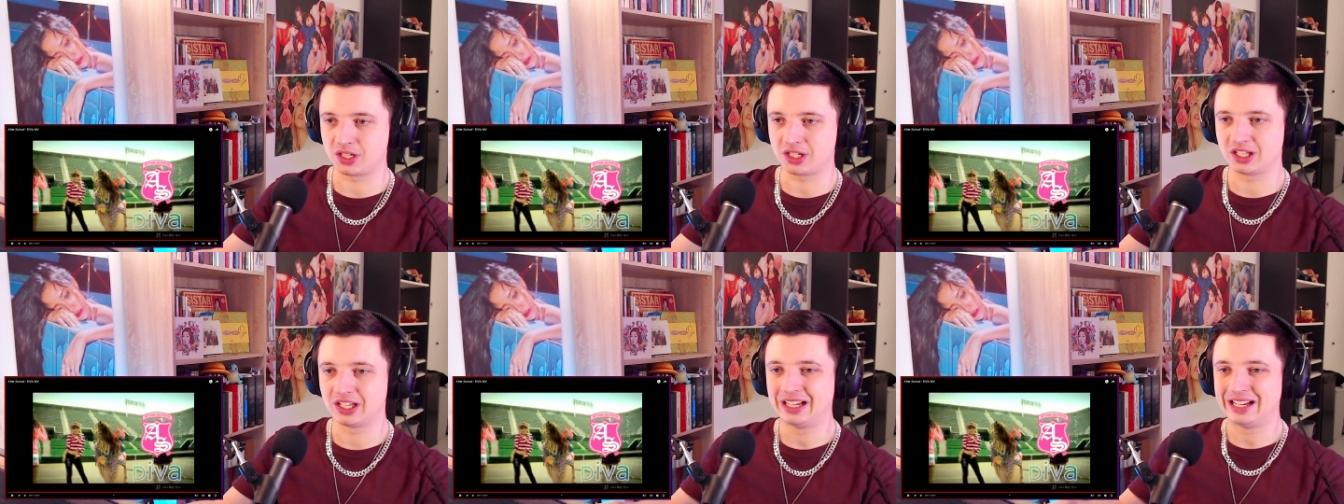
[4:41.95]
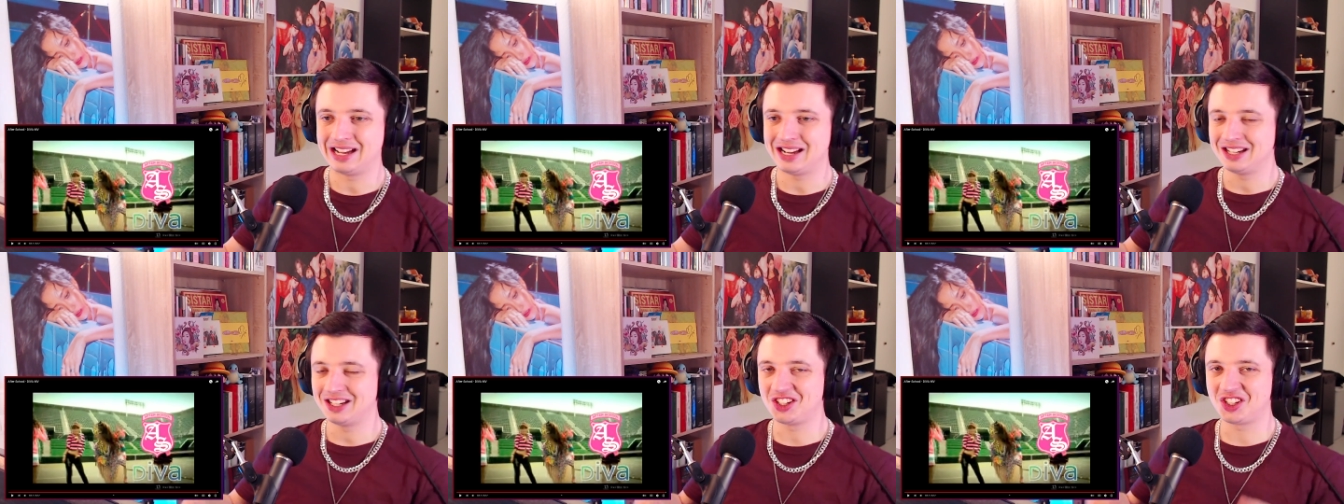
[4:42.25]
They,
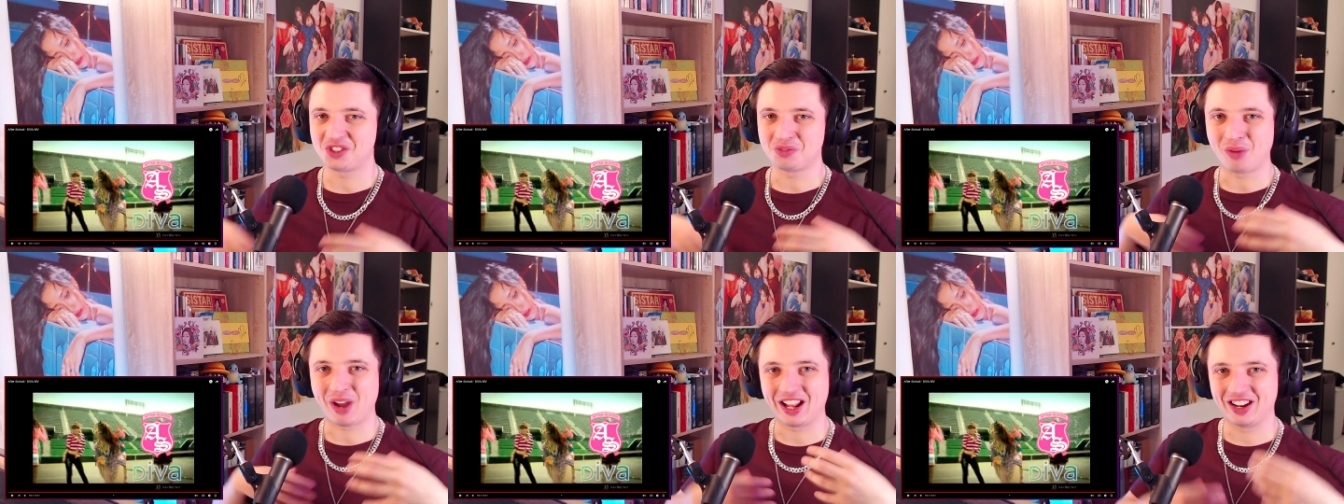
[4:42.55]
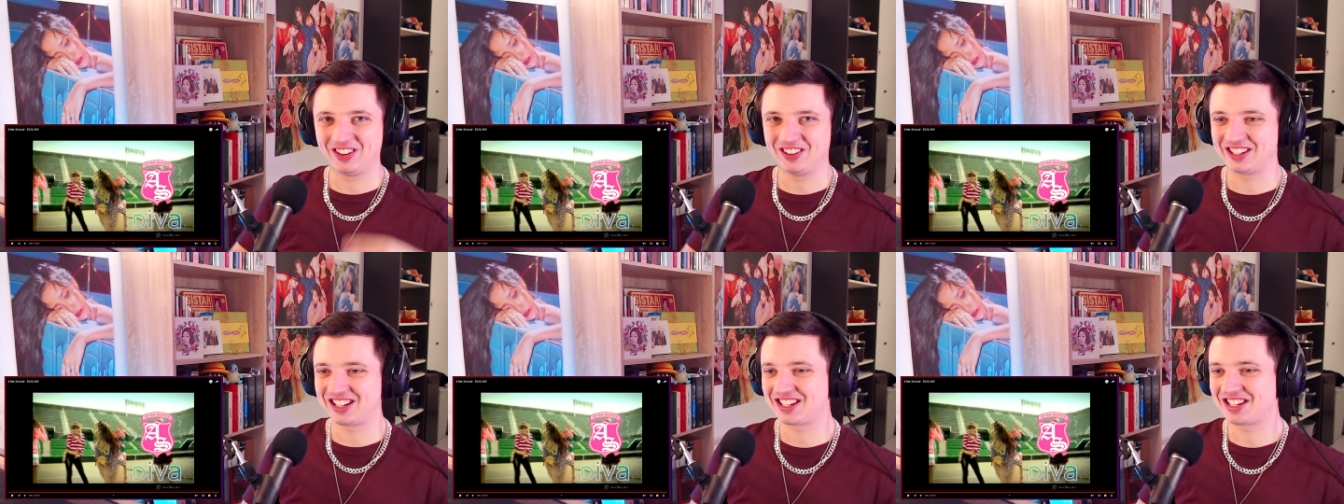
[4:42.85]
they smile
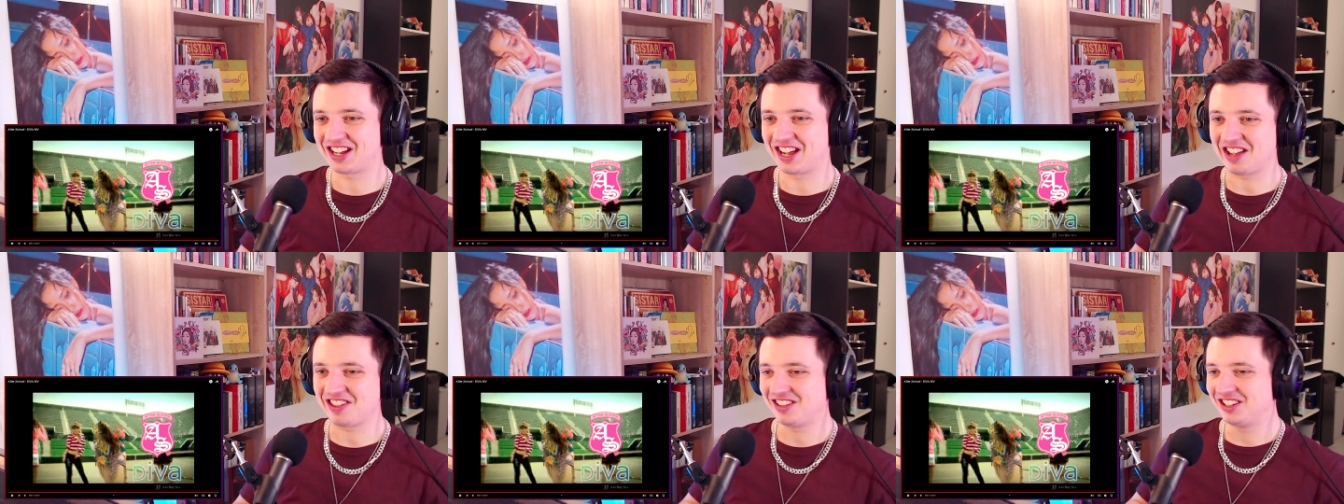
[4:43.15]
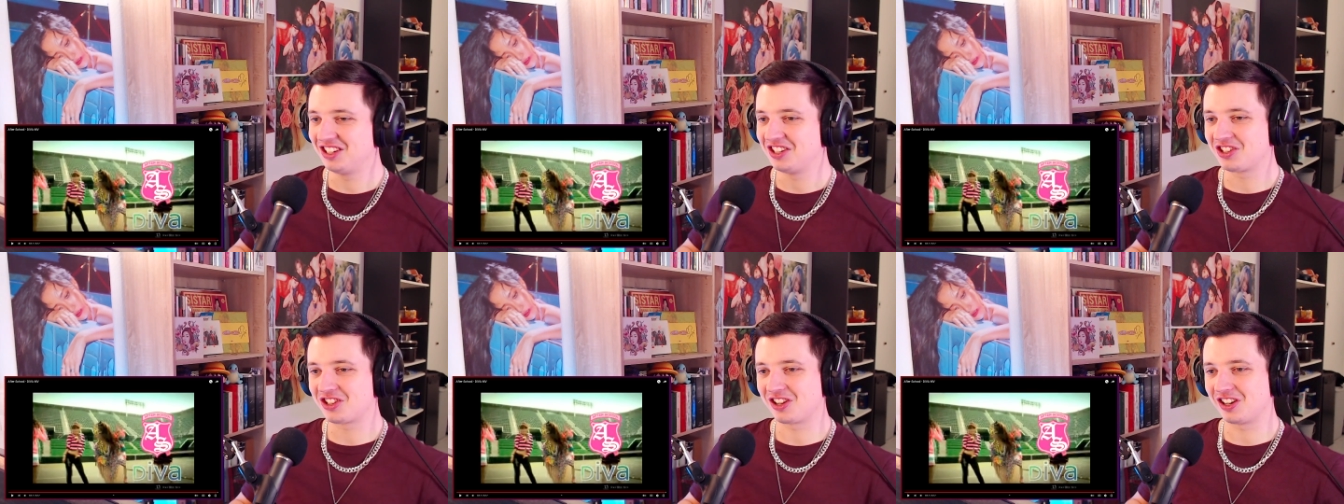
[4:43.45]
all the time. They
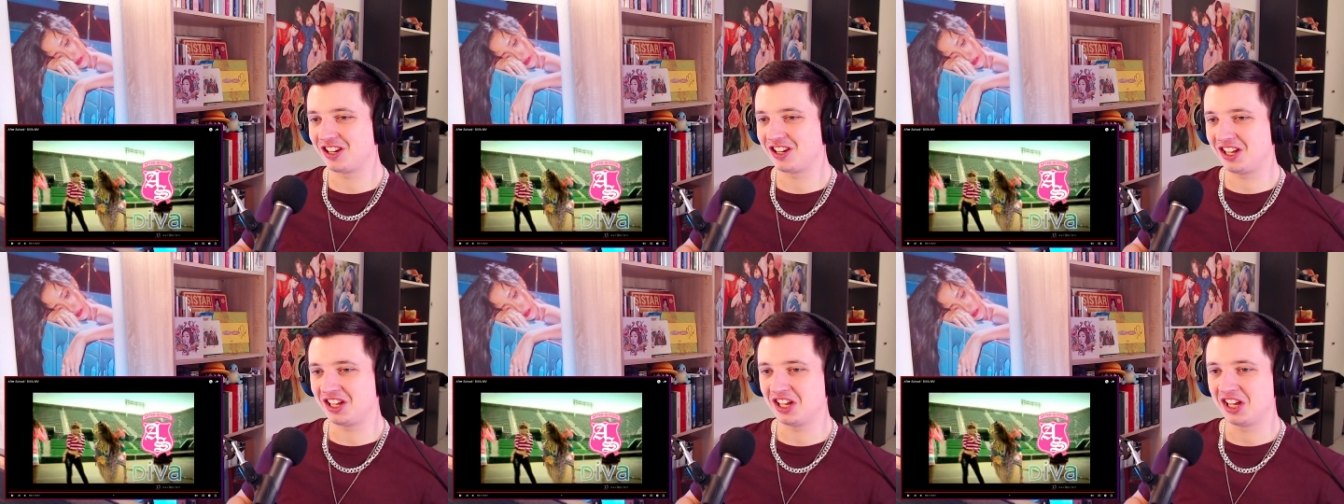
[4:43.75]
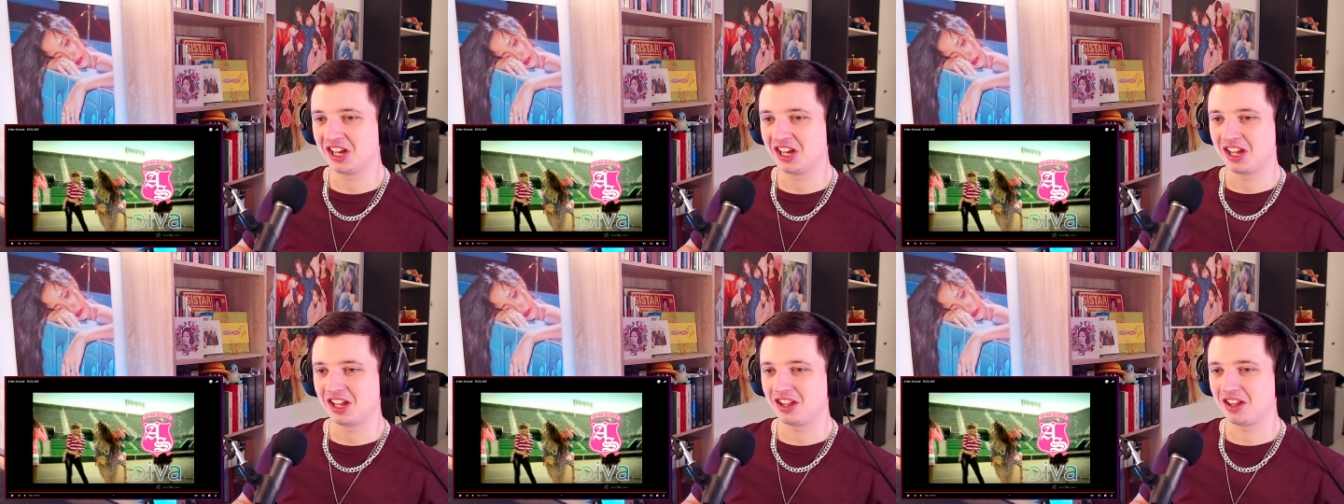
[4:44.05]
literally
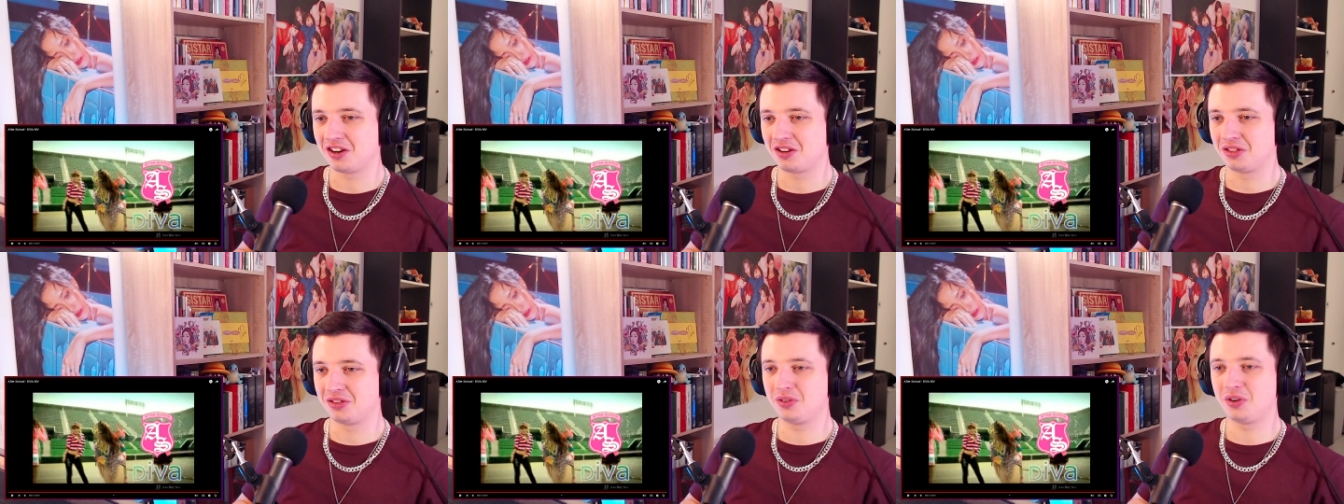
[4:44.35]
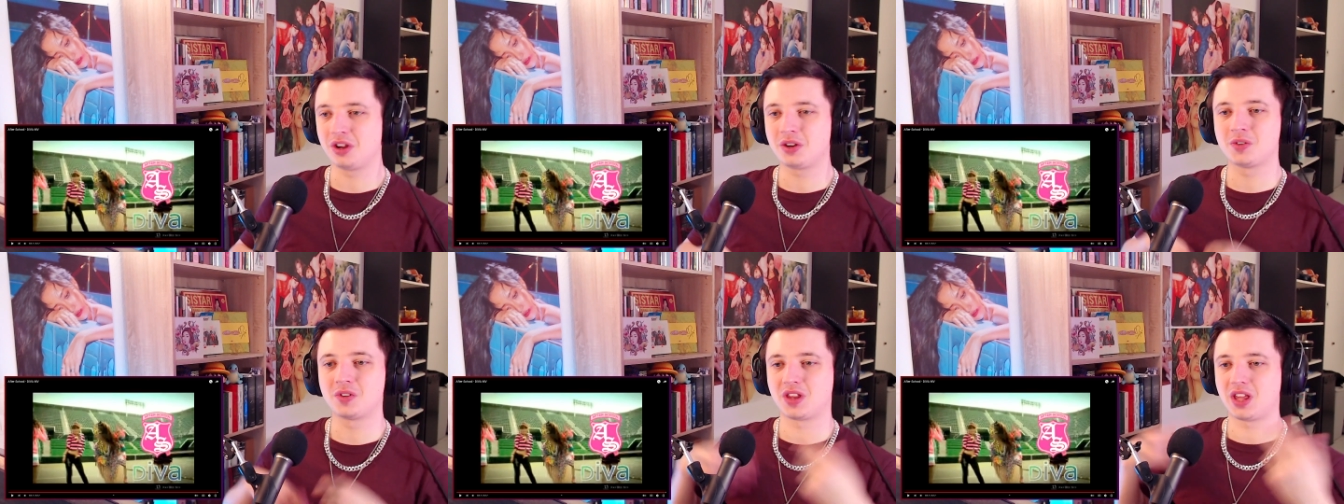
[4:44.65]
you know,
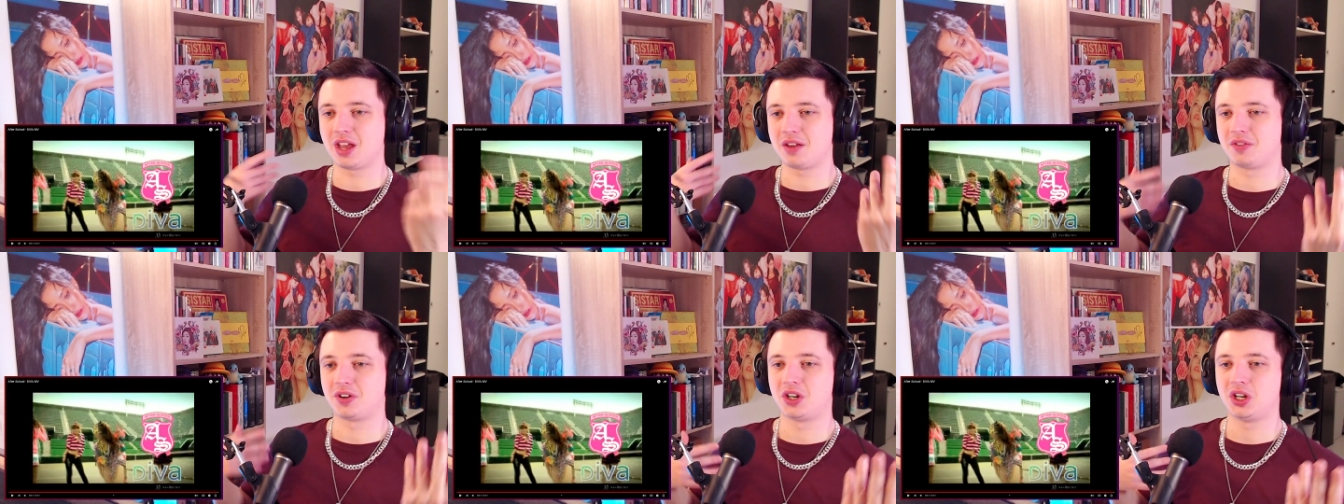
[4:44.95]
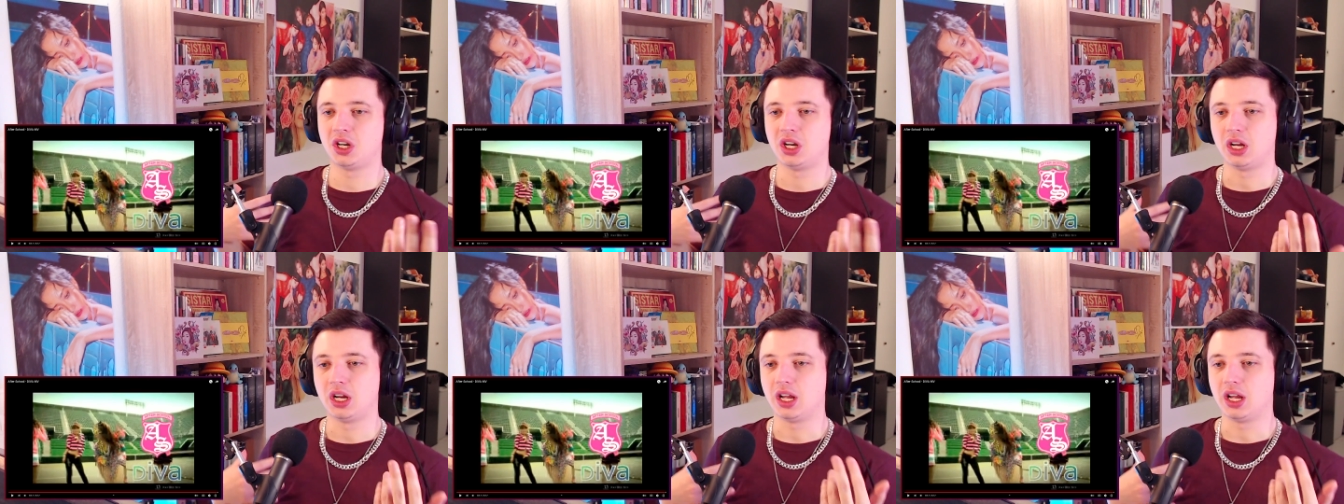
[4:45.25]
doing whatever.